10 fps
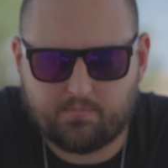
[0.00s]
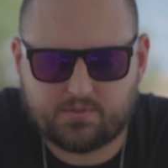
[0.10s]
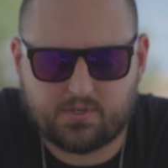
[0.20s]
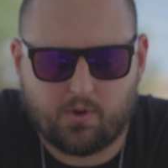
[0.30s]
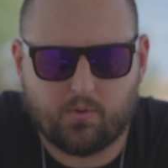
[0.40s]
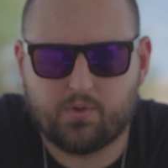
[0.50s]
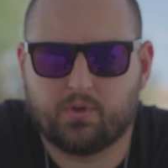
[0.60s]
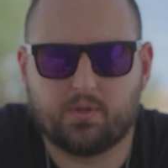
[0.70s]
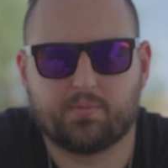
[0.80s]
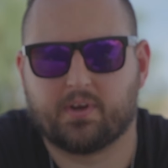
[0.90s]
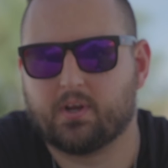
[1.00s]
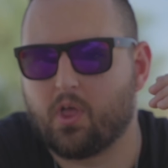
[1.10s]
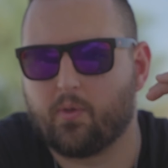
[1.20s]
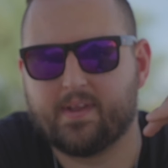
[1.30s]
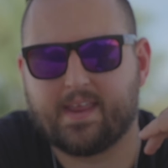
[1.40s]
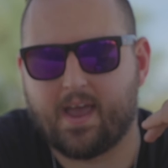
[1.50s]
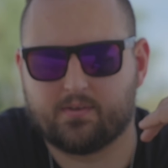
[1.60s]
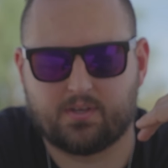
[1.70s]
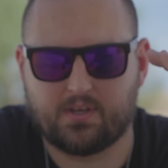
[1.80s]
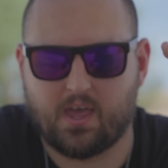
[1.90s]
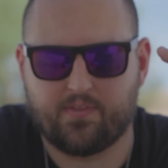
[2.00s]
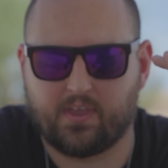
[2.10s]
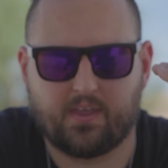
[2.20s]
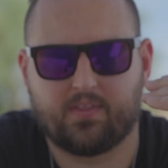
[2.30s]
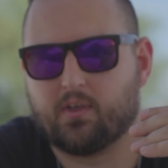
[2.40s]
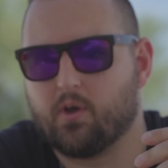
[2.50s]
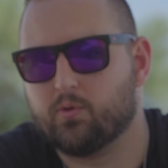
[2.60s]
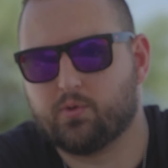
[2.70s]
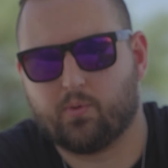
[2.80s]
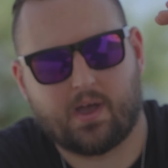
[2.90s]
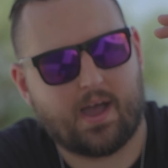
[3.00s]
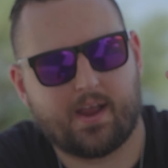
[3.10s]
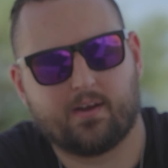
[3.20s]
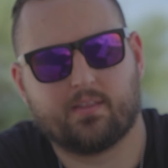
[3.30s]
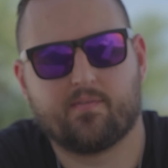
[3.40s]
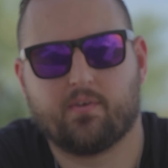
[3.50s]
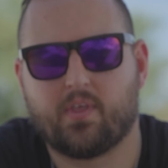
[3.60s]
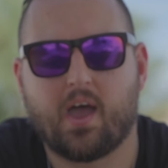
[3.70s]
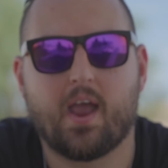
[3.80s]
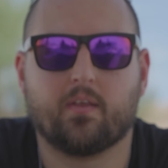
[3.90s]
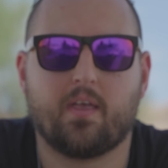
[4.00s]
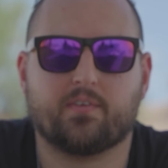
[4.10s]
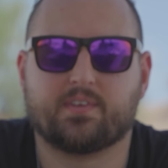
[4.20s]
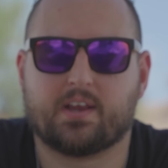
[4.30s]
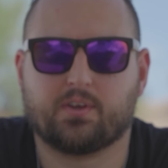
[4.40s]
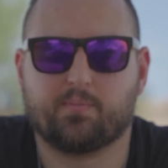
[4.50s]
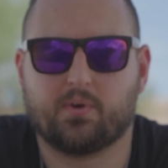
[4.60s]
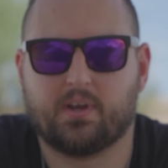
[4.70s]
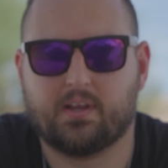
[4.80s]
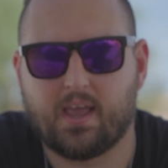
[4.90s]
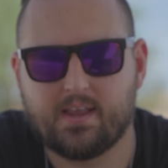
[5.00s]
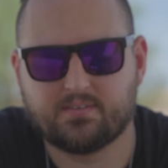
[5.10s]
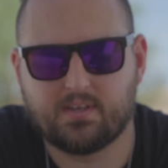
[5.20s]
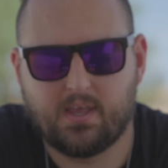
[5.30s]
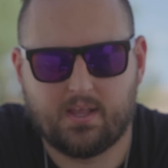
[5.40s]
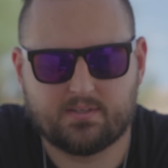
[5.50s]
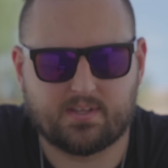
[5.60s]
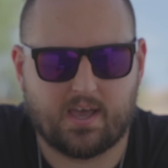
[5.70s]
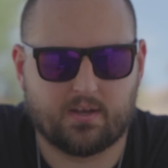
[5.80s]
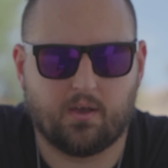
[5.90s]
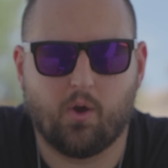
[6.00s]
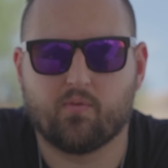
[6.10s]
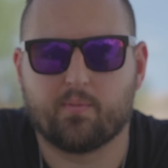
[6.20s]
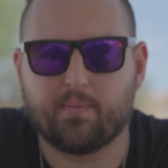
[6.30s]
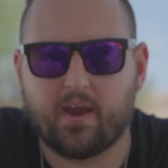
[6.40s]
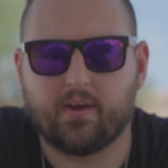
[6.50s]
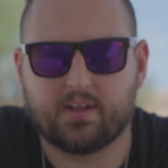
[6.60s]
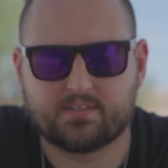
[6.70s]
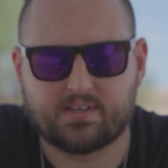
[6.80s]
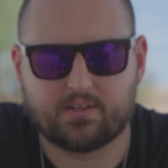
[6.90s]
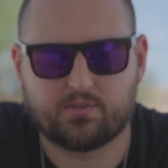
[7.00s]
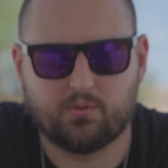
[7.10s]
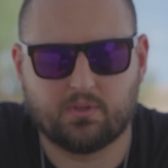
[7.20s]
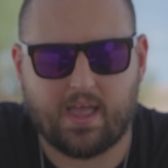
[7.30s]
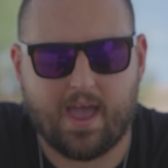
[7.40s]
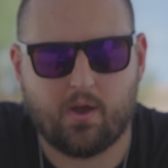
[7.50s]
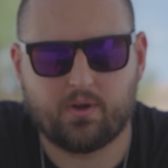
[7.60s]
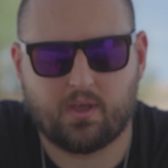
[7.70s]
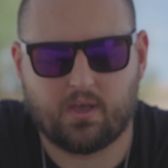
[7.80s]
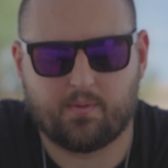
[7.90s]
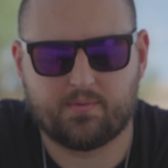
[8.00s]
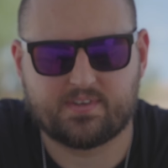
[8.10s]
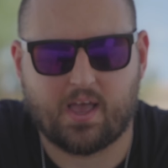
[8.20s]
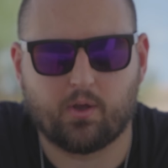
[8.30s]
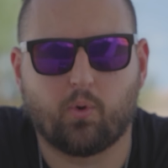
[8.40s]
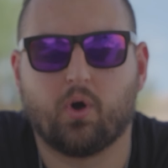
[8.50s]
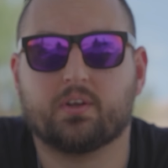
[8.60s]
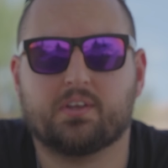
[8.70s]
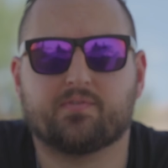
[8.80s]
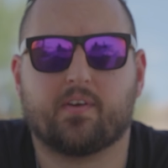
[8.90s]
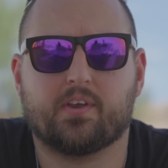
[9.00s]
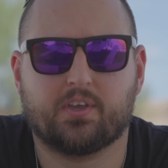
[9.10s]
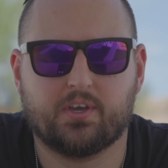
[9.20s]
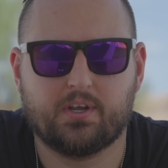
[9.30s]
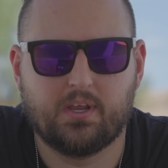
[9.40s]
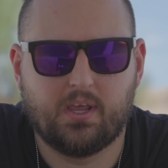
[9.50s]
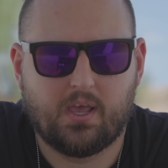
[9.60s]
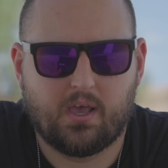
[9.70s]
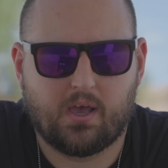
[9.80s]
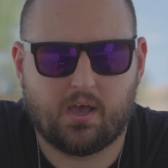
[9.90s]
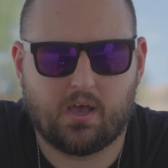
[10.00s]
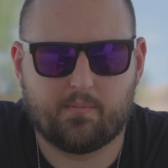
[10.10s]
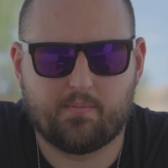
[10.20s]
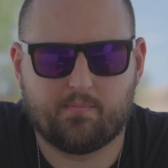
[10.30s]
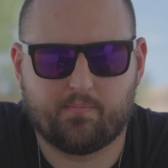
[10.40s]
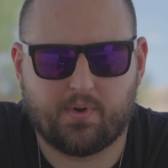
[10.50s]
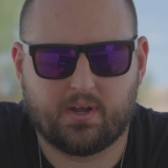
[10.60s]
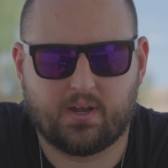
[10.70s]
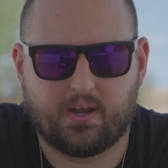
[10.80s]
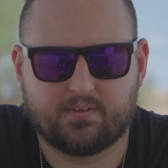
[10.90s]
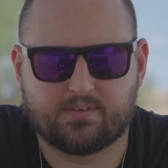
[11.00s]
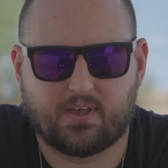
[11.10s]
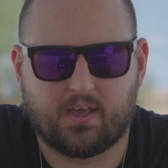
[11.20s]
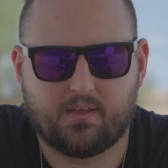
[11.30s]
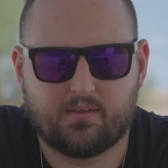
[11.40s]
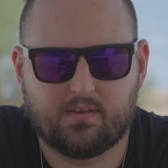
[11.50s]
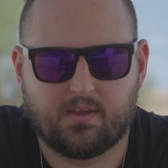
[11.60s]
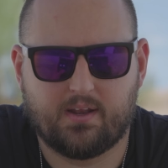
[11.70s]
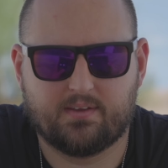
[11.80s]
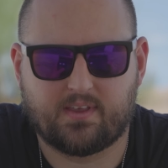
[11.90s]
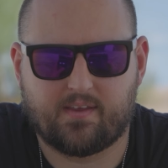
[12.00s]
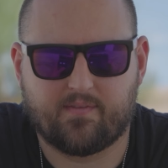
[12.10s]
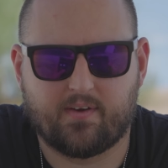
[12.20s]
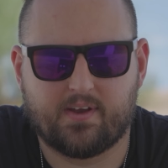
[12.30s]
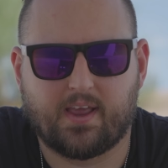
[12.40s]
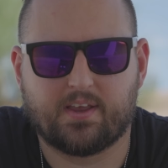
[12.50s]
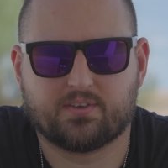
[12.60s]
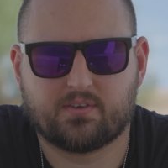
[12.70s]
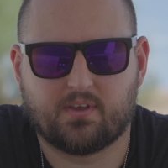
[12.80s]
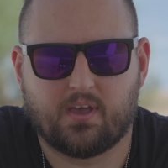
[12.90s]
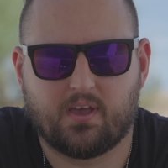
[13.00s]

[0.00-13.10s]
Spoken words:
So you could bring it all the way down to nothing and then go to a higher level, and the higher level is actually pretty nice. It's not overbearing, it's not too loud. The sound quality is very good, but it is a very nice